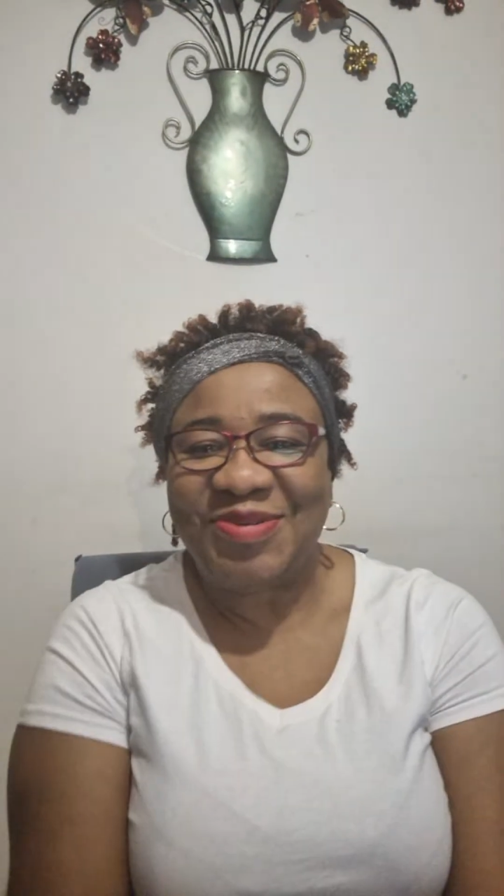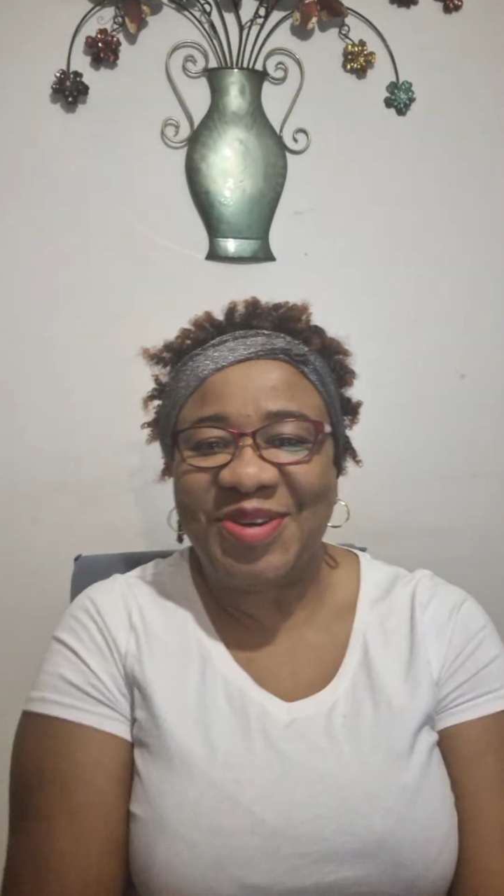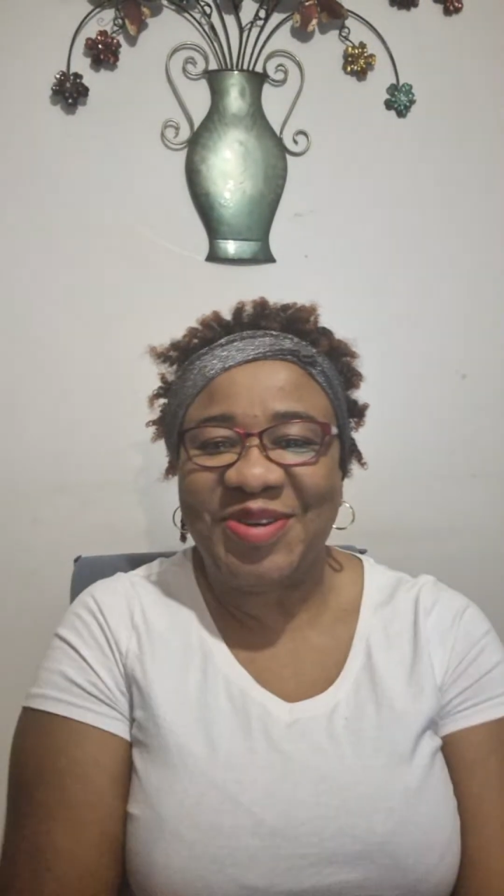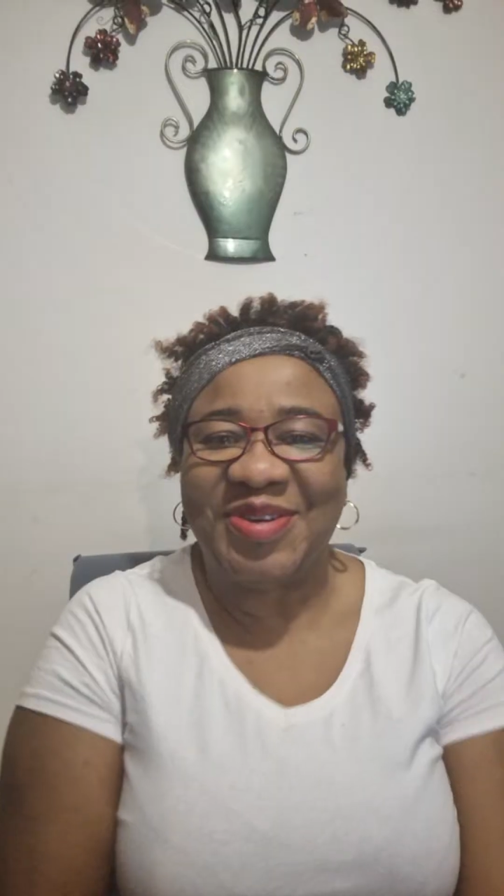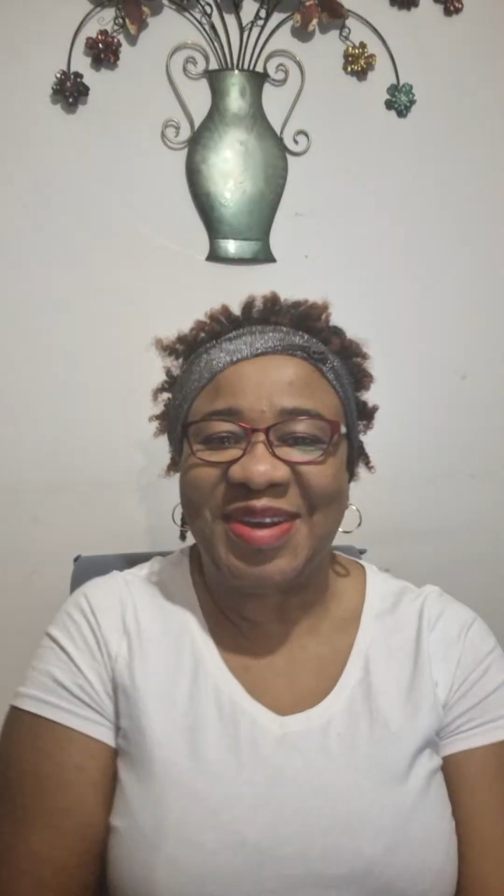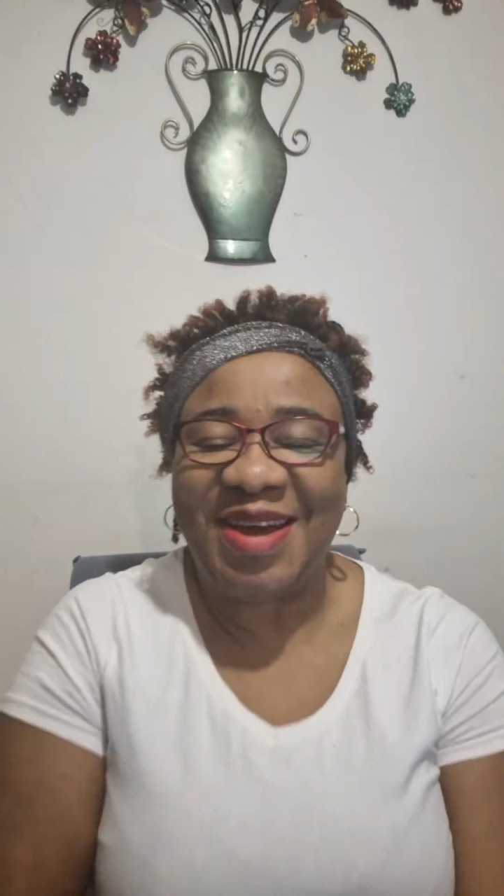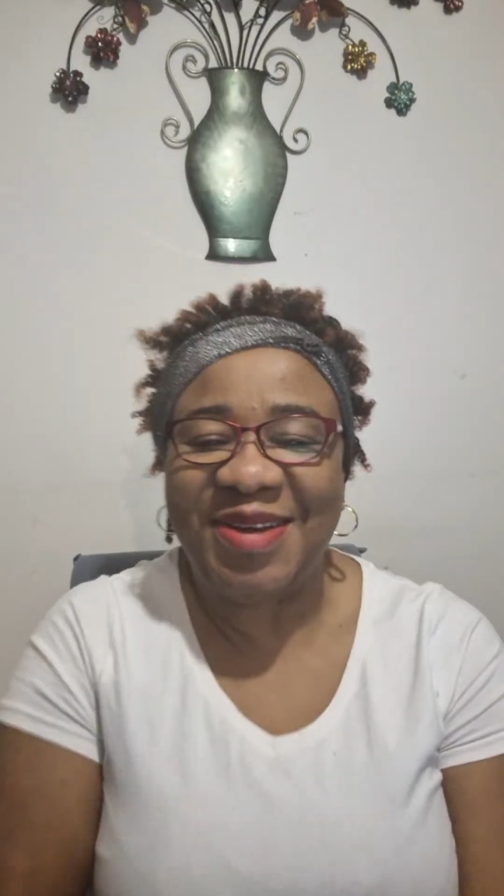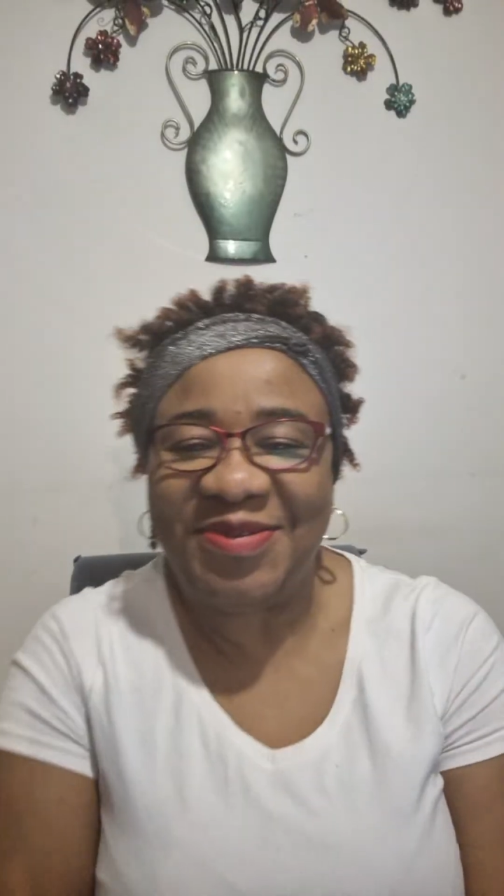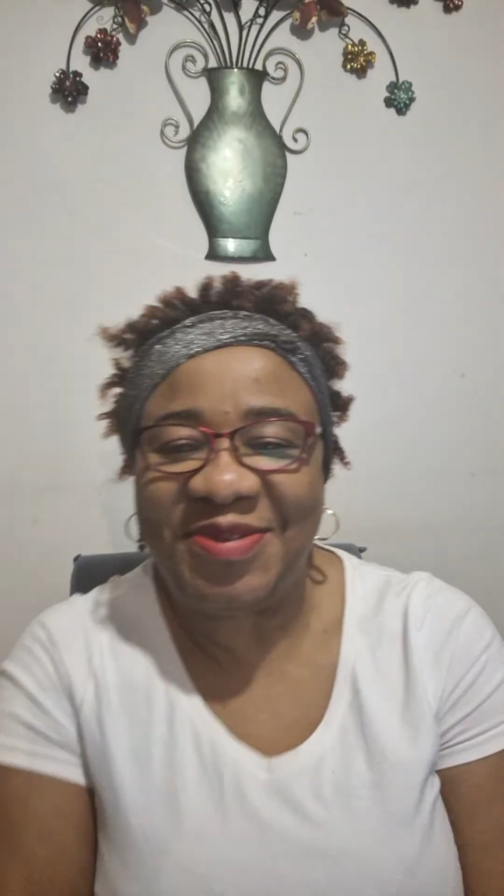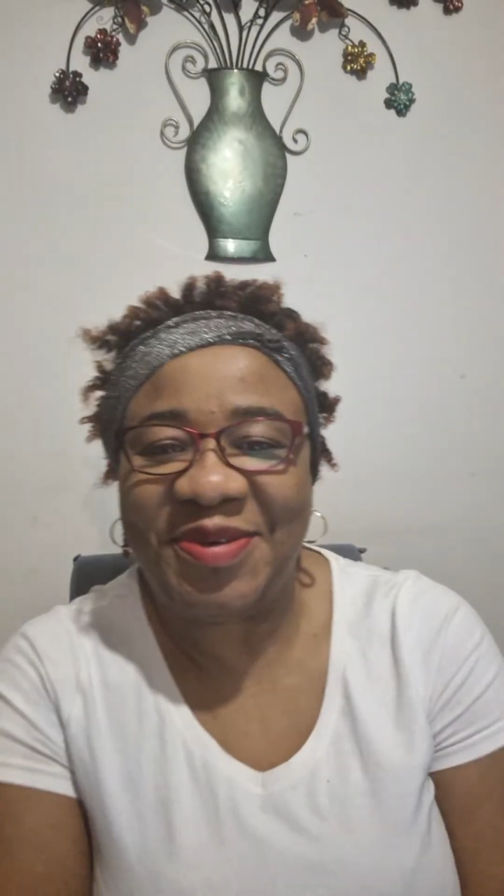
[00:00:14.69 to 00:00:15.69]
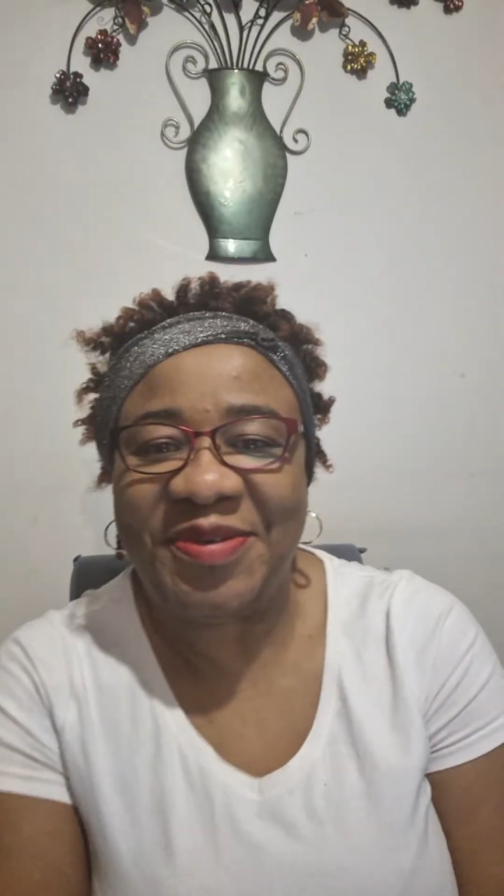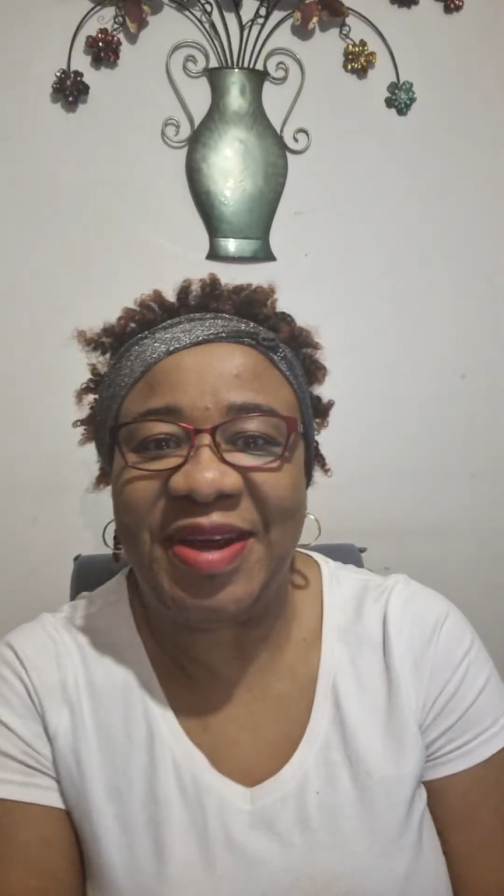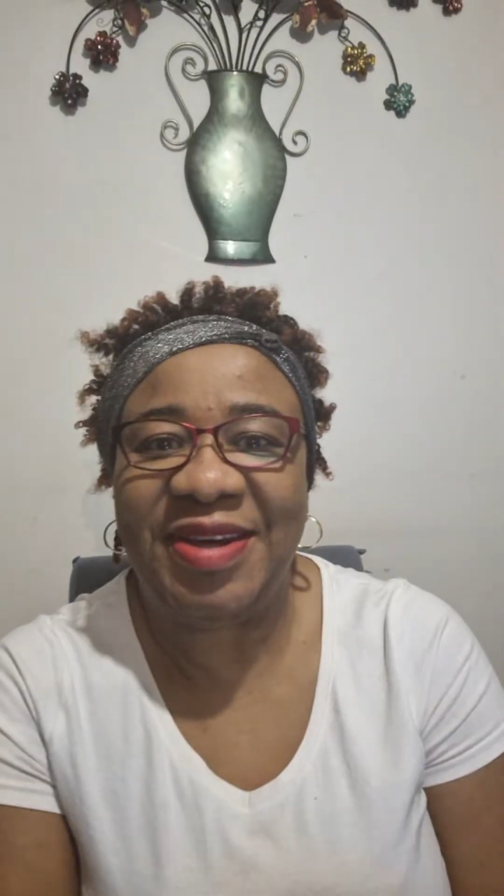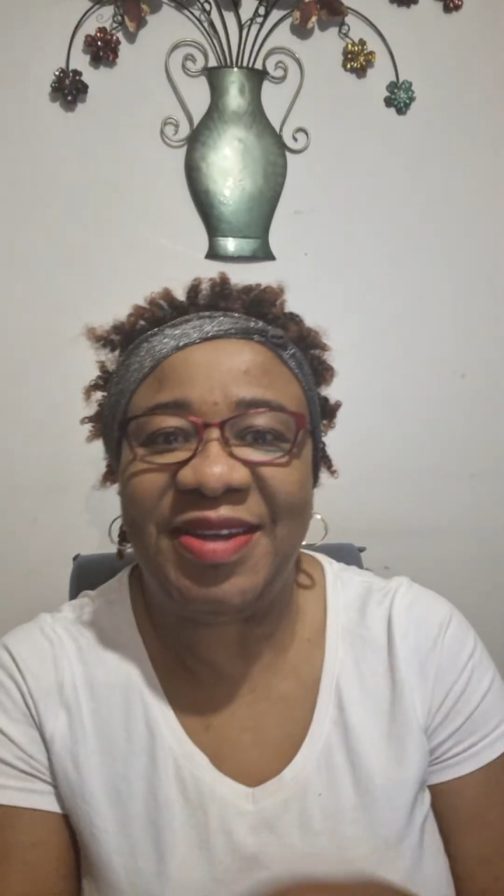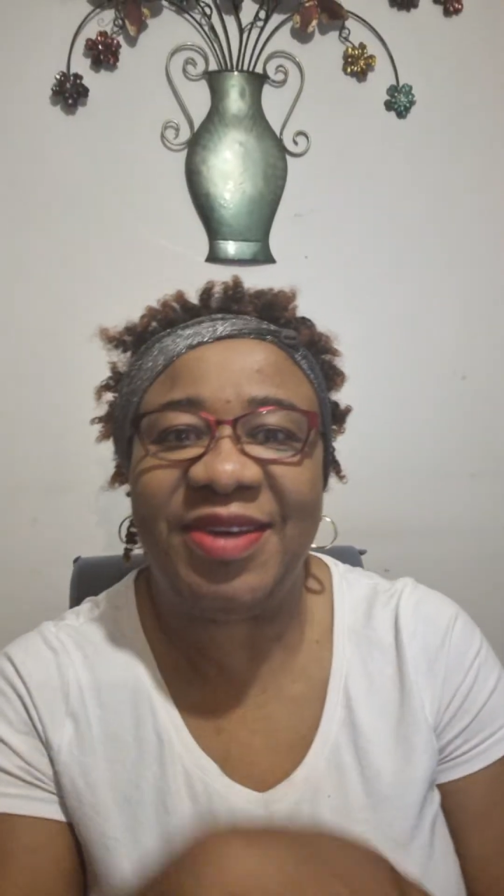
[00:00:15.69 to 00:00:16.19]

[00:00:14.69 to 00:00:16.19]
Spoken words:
gone on live already.